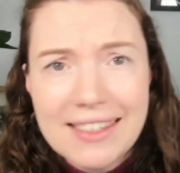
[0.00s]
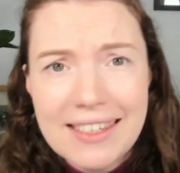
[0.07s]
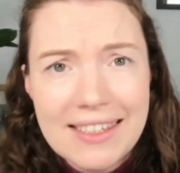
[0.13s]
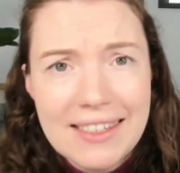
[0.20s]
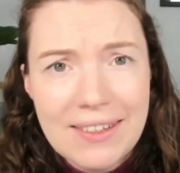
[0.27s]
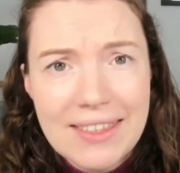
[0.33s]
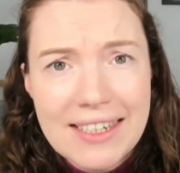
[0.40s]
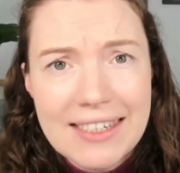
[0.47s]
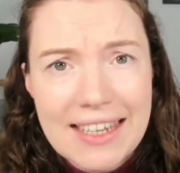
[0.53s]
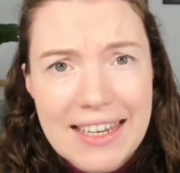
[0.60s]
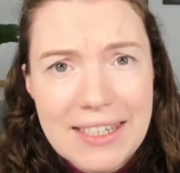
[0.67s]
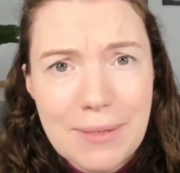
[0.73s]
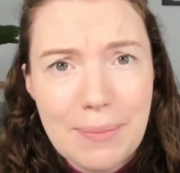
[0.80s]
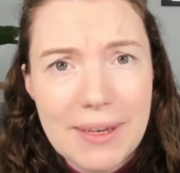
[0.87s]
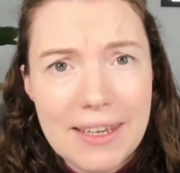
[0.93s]
exist on the
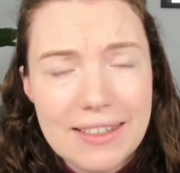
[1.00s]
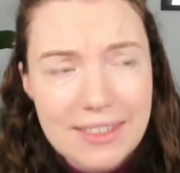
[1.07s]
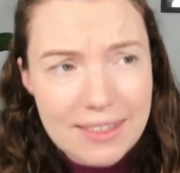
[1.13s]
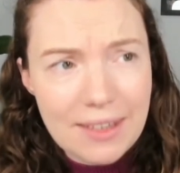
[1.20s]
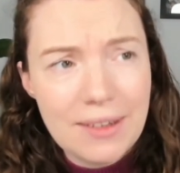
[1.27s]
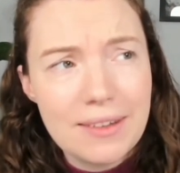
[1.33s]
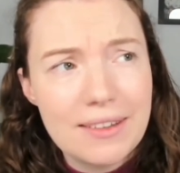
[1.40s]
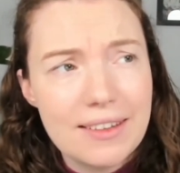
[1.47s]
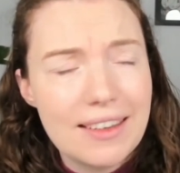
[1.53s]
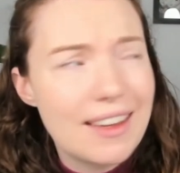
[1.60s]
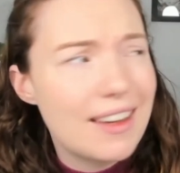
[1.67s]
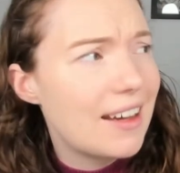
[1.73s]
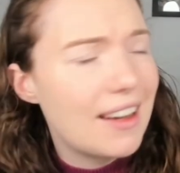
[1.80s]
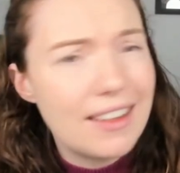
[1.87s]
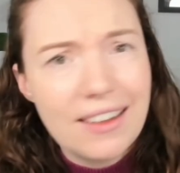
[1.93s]
database, so
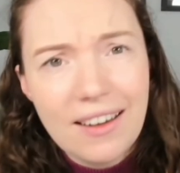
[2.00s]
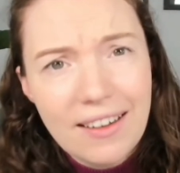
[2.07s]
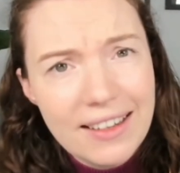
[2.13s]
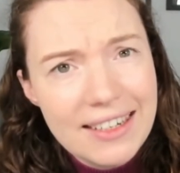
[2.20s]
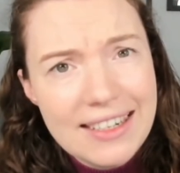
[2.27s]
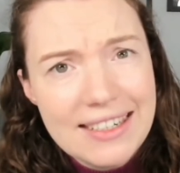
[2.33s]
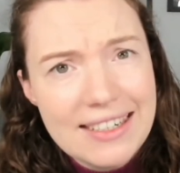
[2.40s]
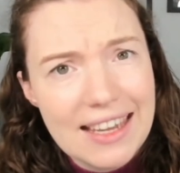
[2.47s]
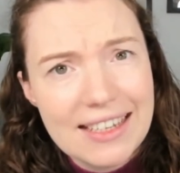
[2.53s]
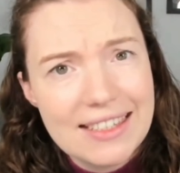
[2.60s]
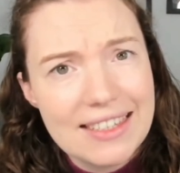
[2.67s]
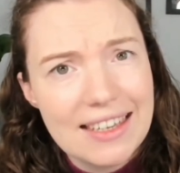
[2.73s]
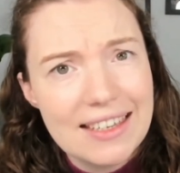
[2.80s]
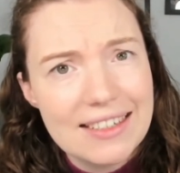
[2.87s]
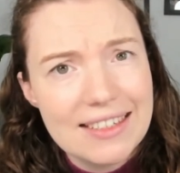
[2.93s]
I can't
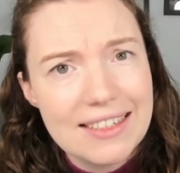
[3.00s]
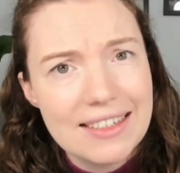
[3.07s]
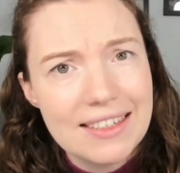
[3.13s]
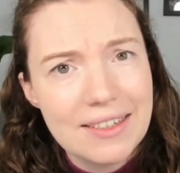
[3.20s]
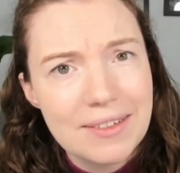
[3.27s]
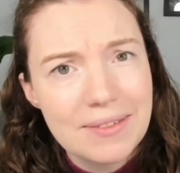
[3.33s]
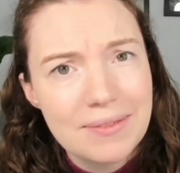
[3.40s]
index it.